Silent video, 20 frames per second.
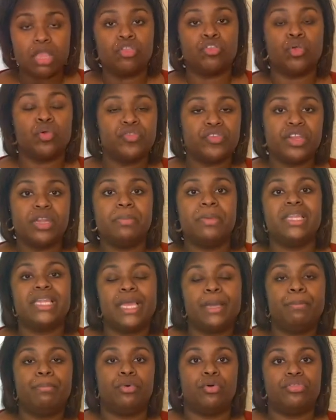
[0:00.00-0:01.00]
So it's going to be
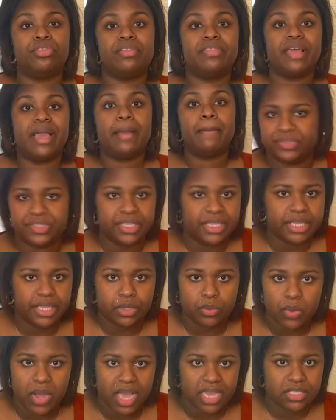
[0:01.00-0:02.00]
like both of them.
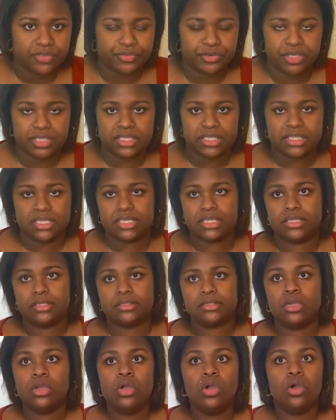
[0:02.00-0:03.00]
Billion wax, for instance,
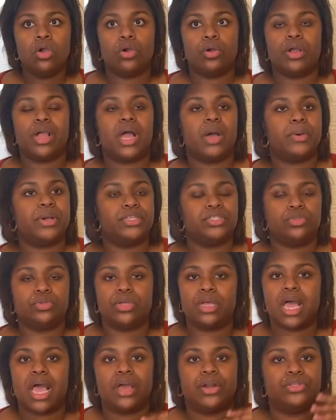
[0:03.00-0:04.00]
or how I show
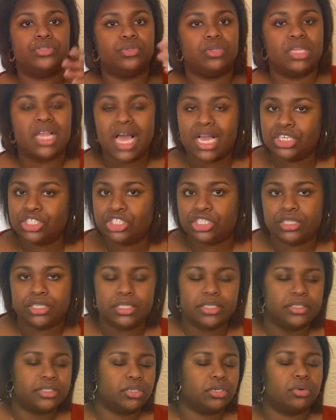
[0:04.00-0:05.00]
how to do
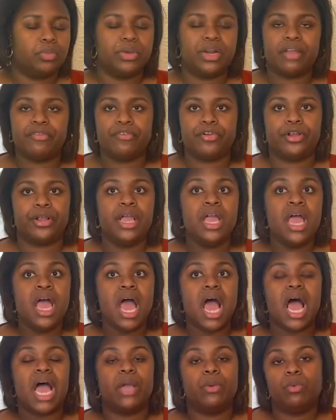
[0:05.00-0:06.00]
lashes or whatever.
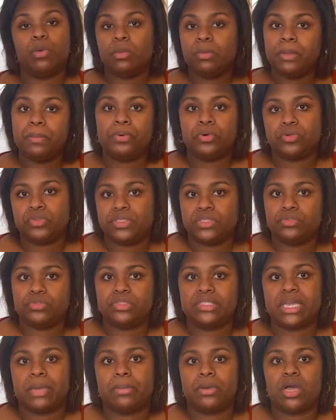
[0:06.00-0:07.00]
I will be posting those
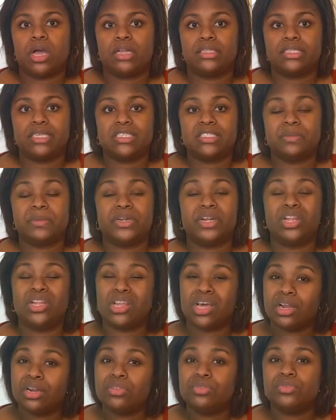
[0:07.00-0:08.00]
type of contents, but a
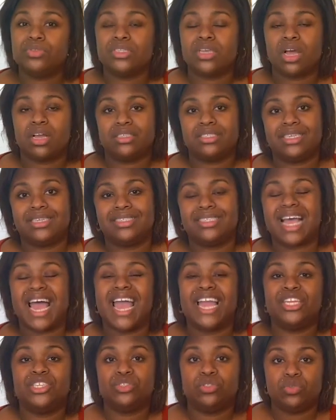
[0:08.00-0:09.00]
lot of those contents,
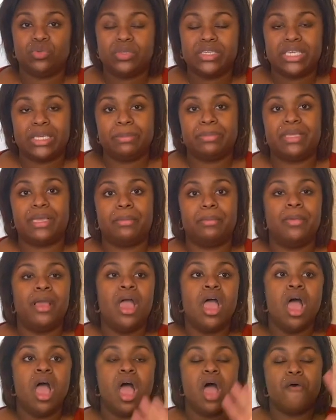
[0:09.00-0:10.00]
I do keep
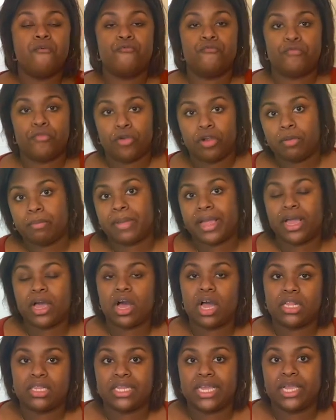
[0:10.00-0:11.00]
them for my
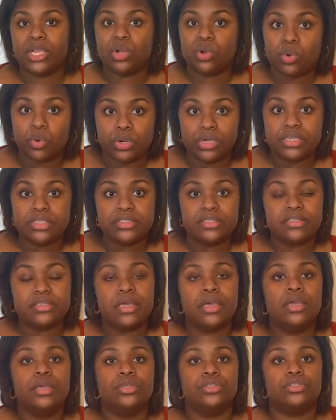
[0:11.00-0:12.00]
online course.
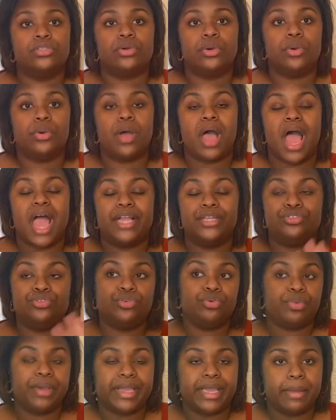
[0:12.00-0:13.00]
So I
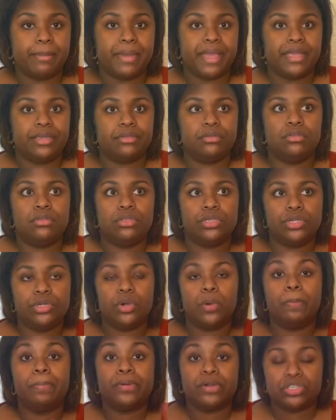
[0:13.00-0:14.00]
do recommend, you
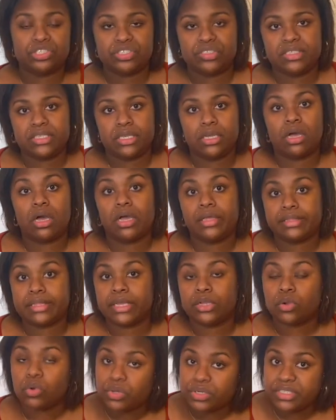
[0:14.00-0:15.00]
know, purchasing
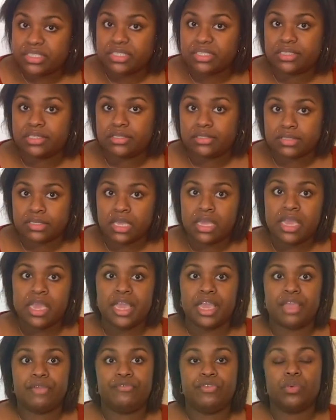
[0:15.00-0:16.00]
online courses
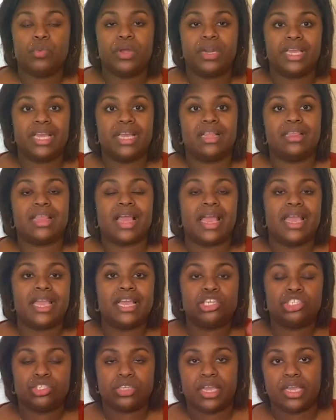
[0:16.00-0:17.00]
if you want to get that
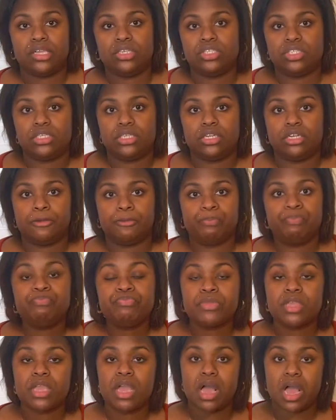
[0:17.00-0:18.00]
education
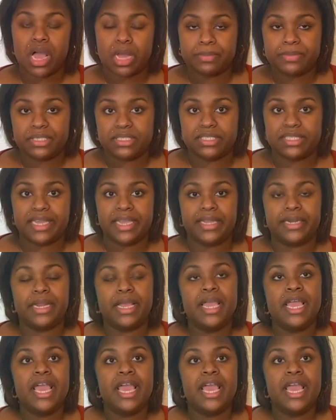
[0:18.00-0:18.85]
up to date.